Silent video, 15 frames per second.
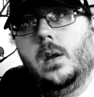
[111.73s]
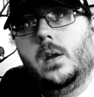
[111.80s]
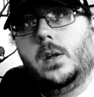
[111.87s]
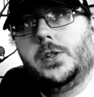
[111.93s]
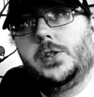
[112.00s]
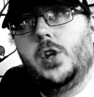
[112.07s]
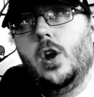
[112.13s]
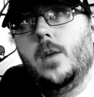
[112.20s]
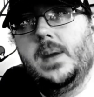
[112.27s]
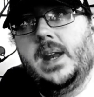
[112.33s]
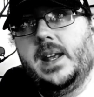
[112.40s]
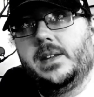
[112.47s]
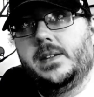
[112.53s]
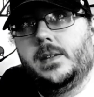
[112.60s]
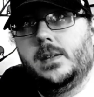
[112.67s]

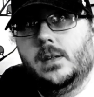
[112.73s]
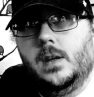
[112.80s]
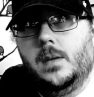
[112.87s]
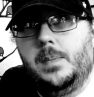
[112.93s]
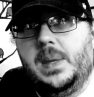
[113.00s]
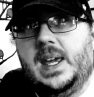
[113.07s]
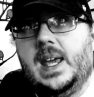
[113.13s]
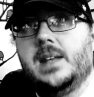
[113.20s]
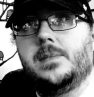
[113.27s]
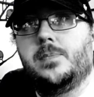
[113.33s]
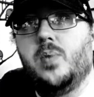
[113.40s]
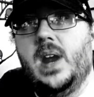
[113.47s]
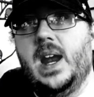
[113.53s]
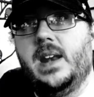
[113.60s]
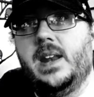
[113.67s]
Terminus begins
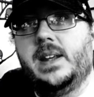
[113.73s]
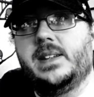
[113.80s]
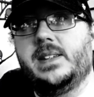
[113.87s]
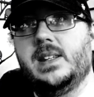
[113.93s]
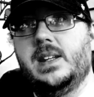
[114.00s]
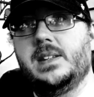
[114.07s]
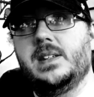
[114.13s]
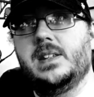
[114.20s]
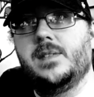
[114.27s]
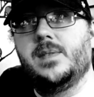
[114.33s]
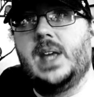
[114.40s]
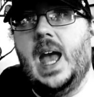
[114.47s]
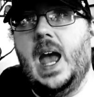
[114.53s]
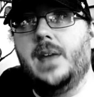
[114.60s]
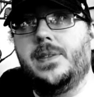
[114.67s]
branding citizens of
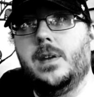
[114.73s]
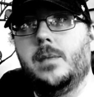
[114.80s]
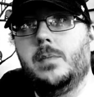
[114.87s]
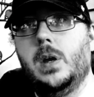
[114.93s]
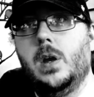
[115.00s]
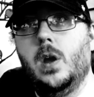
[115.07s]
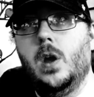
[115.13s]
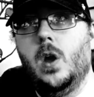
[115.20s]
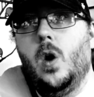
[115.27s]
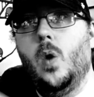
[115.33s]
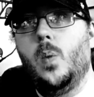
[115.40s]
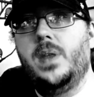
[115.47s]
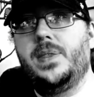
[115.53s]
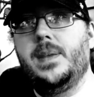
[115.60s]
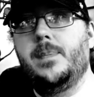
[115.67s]
Gotham
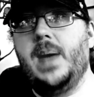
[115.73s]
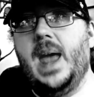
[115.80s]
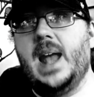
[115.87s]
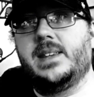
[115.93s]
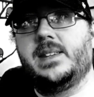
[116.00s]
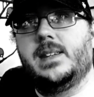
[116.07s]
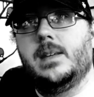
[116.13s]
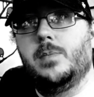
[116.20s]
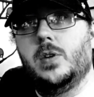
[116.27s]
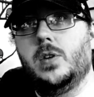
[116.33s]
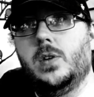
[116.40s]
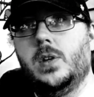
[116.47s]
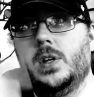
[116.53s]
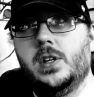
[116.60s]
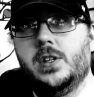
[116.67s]
with the bat
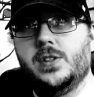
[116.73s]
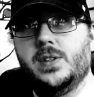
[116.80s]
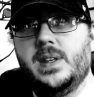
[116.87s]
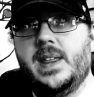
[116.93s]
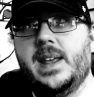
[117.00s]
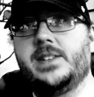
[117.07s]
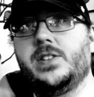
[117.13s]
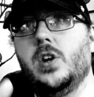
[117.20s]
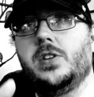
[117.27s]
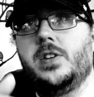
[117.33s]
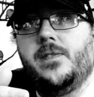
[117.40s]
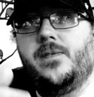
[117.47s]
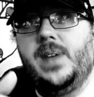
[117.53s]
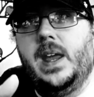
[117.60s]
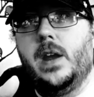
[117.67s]
symbol so that they start to
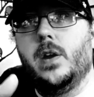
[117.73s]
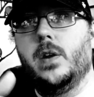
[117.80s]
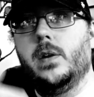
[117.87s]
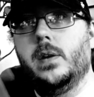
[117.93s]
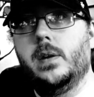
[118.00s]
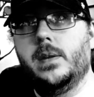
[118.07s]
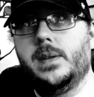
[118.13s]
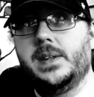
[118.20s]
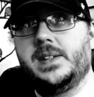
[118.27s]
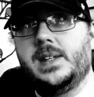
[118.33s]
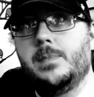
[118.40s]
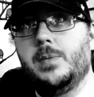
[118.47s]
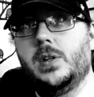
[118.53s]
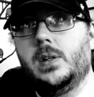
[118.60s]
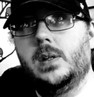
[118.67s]
fear the
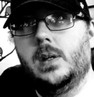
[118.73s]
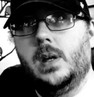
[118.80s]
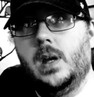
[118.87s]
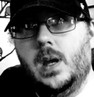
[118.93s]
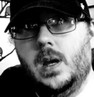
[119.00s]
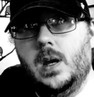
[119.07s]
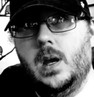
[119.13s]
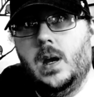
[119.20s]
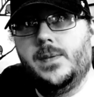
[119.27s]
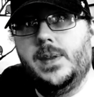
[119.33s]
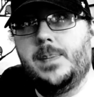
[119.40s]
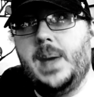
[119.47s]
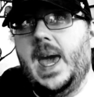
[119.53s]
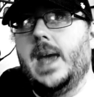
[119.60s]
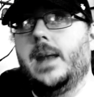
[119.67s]
symbol of the
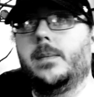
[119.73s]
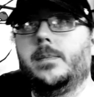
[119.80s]
bat.